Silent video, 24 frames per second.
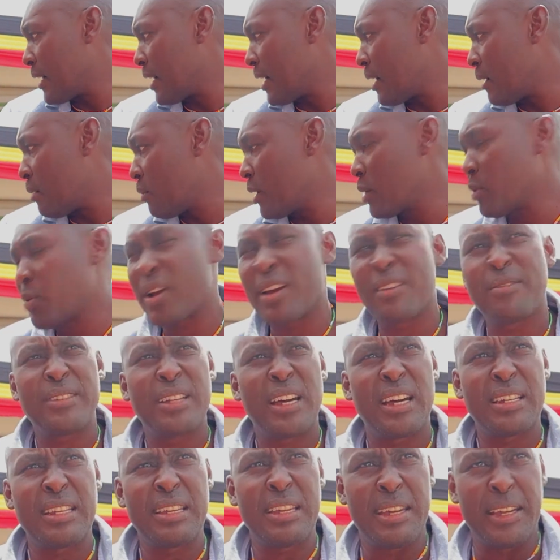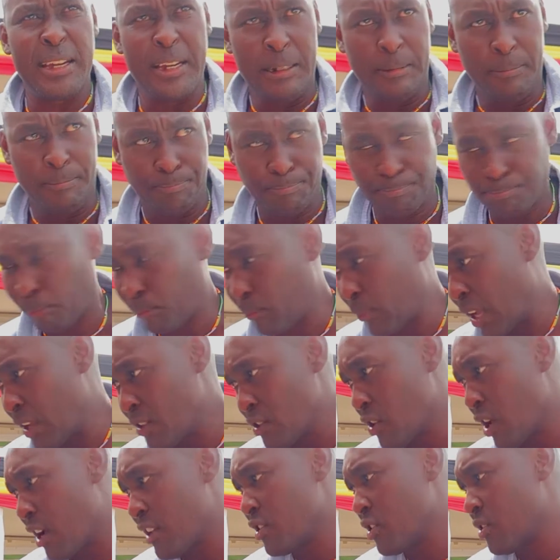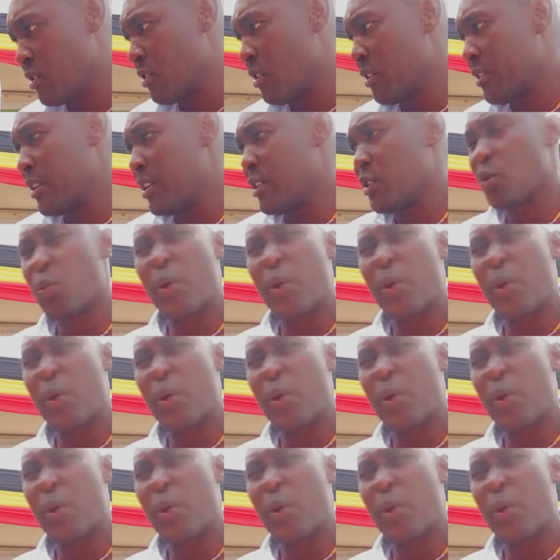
Uh, okay. What we have done here, as, as you know, there is